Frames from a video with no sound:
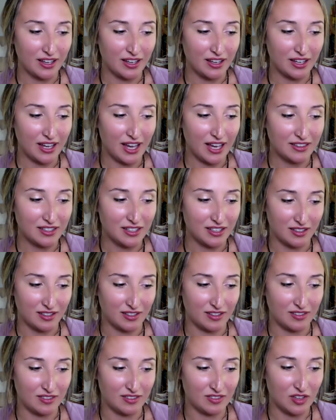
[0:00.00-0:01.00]
I had
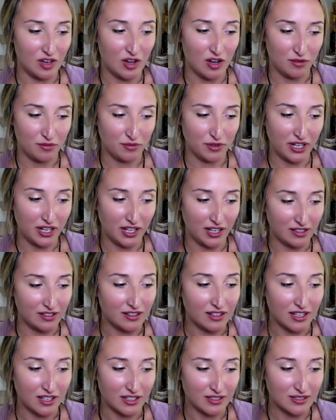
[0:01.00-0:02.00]
the thought reading
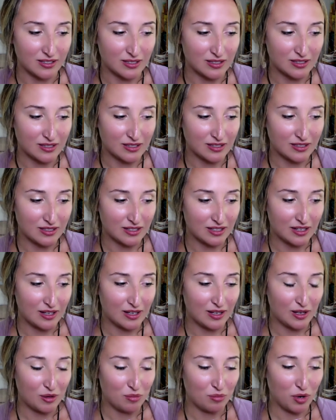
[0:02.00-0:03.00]
this
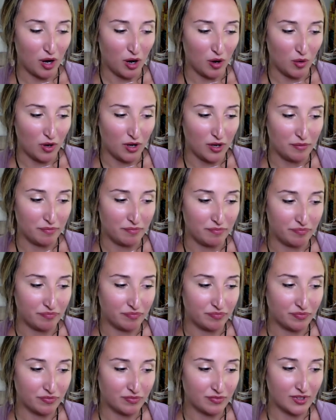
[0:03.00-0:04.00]
poem
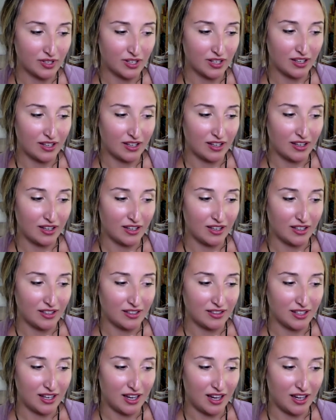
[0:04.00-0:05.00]

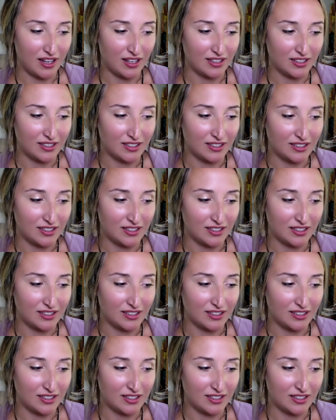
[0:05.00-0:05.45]
that